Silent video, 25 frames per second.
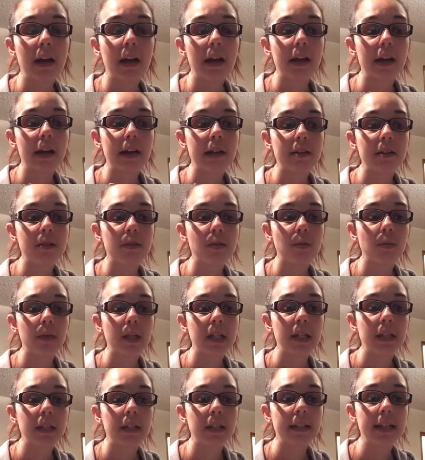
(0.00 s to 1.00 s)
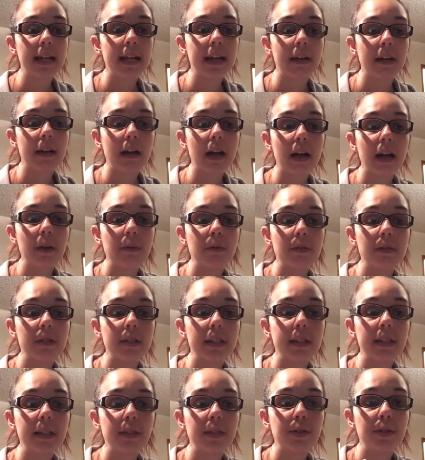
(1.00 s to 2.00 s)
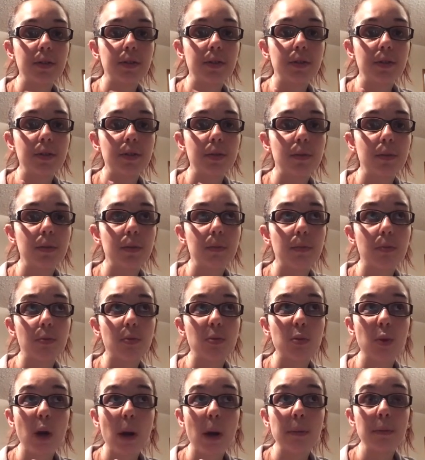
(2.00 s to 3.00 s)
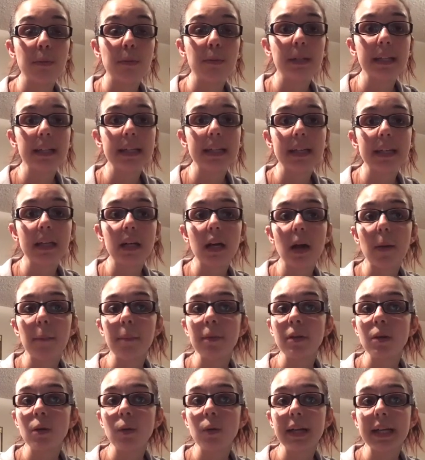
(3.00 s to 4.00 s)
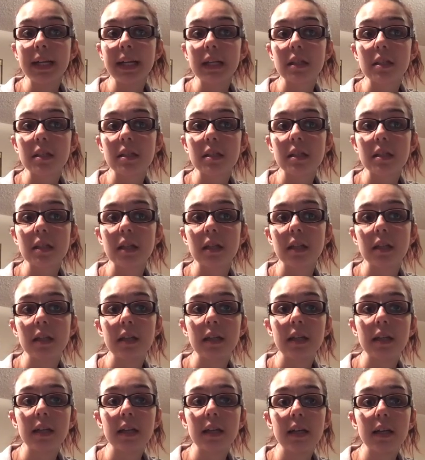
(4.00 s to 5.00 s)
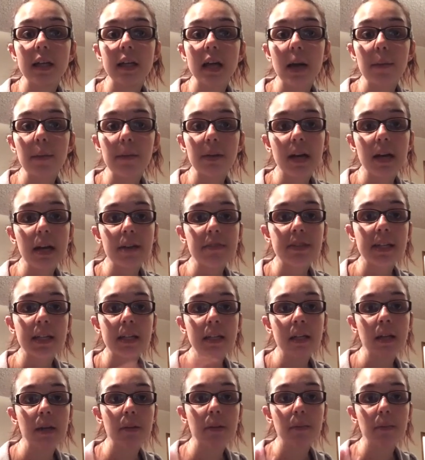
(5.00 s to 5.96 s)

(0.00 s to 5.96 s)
Yeah, I will see you probably in a couple of weeks. Happy crafting!